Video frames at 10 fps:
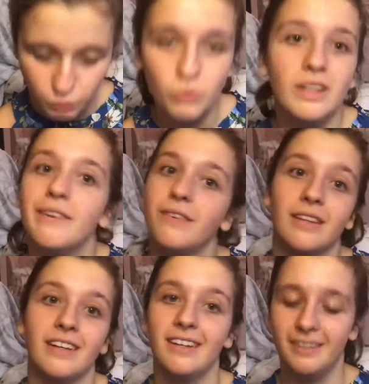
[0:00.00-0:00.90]
we'll live
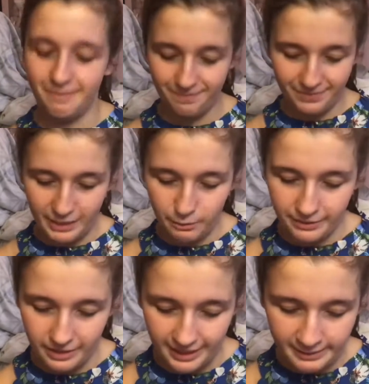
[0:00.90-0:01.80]
with it. It'll be
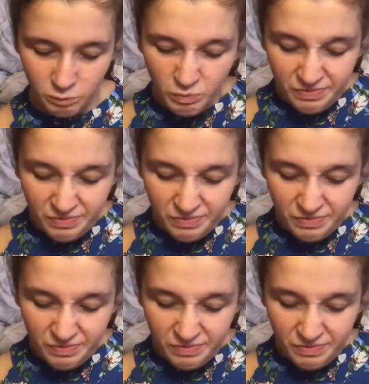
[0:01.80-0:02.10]
fine.